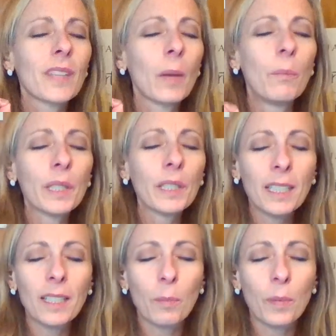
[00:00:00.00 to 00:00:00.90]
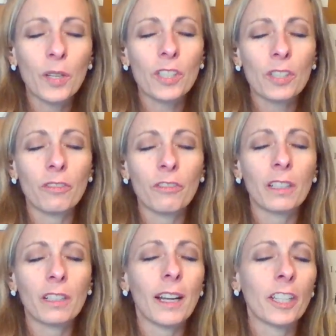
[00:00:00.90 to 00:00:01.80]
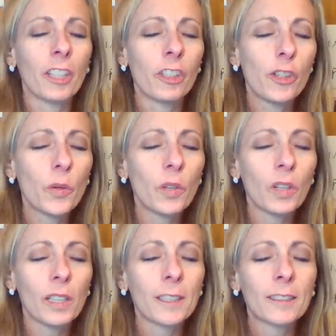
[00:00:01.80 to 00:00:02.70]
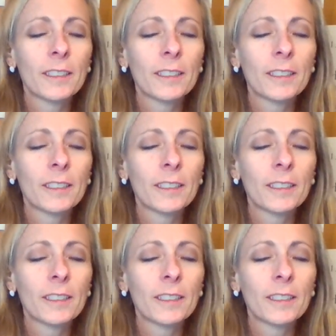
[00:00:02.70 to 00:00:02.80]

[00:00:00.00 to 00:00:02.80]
ability to persevere and endure.